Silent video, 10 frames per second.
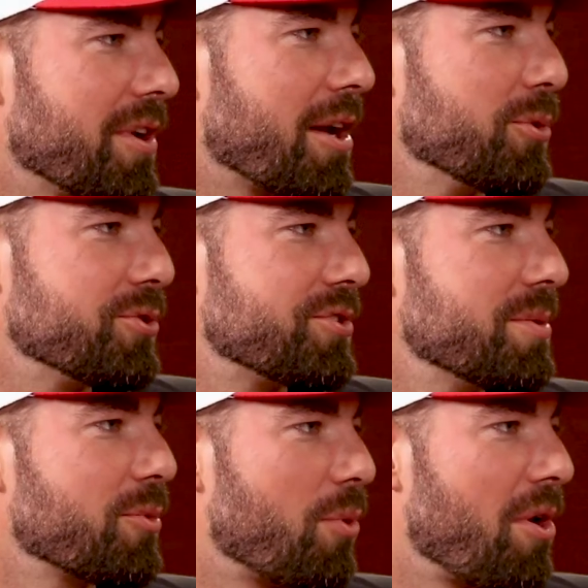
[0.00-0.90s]
got a
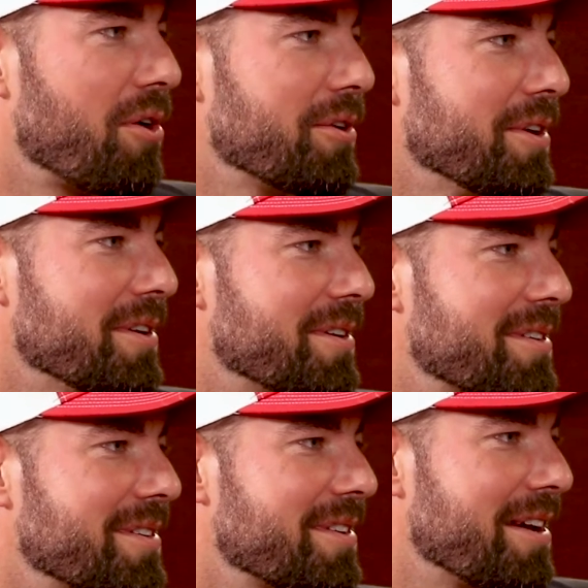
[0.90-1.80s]
museum quality,
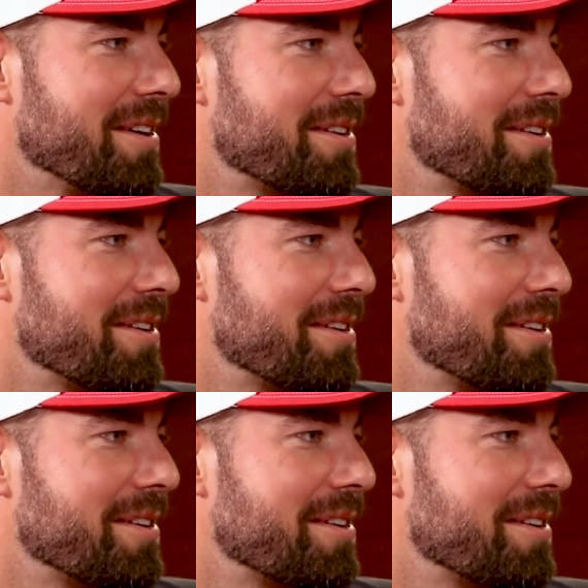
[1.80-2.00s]
like,